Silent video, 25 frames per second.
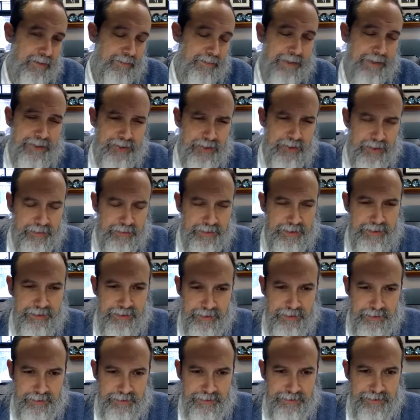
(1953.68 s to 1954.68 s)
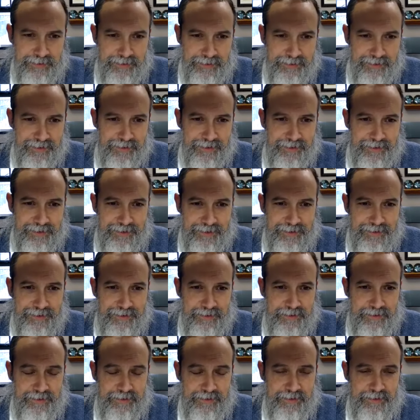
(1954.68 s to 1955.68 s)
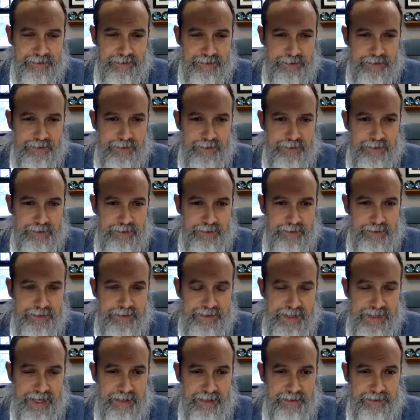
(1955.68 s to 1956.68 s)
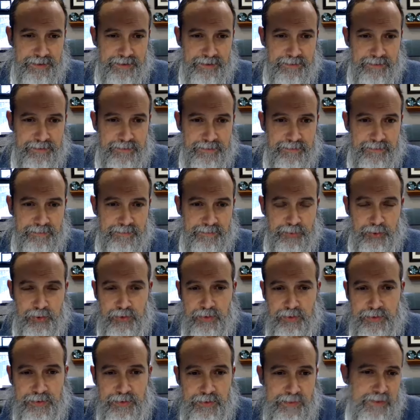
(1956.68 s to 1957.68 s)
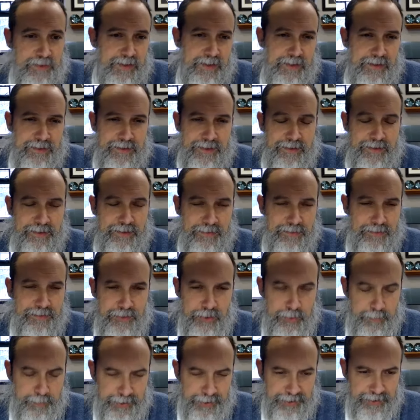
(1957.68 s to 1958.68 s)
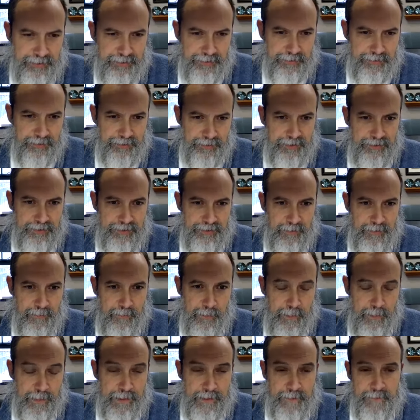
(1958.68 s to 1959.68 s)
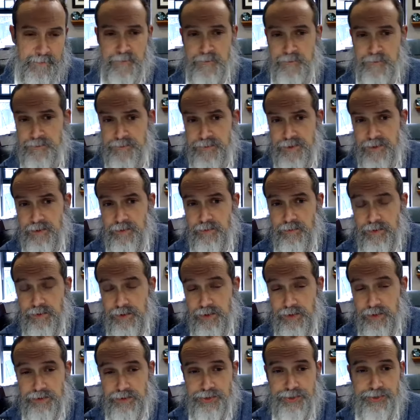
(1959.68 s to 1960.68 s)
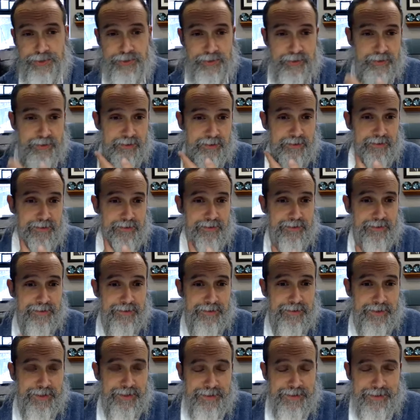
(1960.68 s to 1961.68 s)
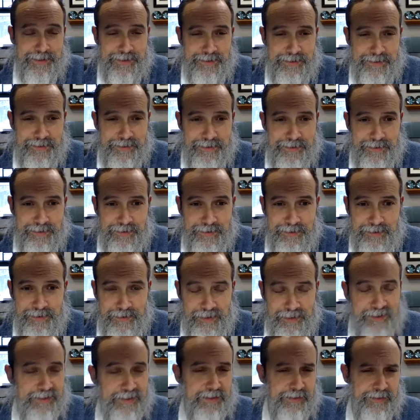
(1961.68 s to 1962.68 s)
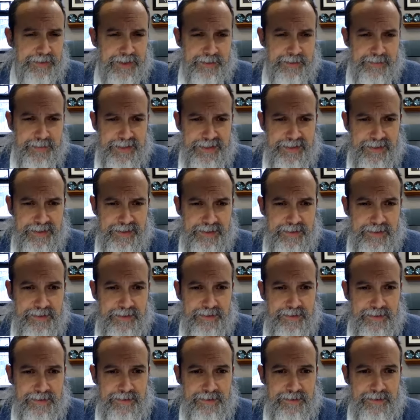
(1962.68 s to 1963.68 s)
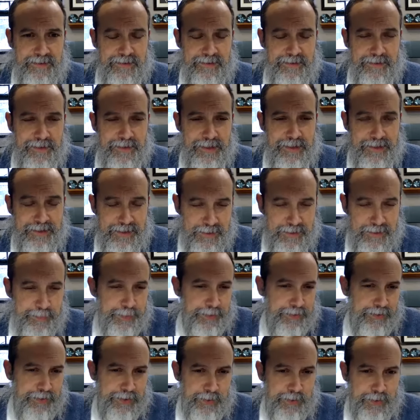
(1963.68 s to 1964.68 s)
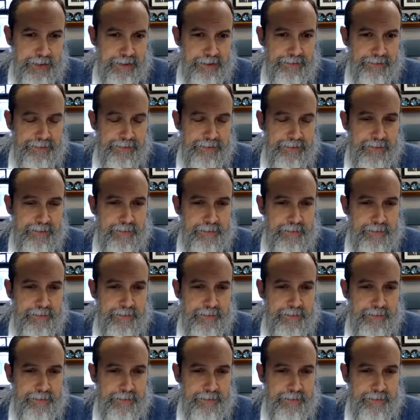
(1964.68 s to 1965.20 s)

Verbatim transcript: I'm not sure I would eat the, the, uh, the salad because who says that they're interpreting it correctly? Well, kosher is, is, is serious business. It's spiritual health.